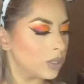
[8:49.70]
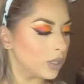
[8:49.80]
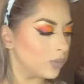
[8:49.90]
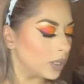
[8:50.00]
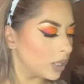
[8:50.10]

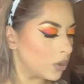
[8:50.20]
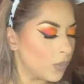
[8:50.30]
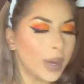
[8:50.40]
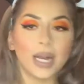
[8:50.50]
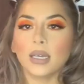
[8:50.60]
And we're gonna go
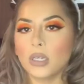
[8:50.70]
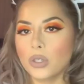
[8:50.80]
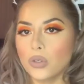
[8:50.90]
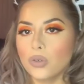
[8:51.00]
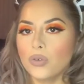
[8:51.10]
back
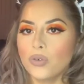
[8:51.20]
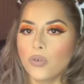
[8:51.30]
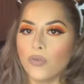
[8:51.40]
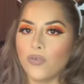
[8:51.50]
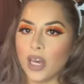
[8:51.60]

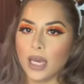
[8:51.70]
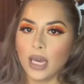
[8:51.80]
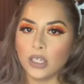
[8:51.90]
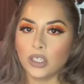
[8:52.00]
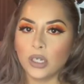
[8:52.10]
into
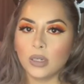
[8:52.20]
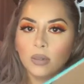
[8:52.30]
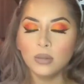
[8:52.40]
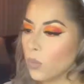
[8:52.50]
Vacation.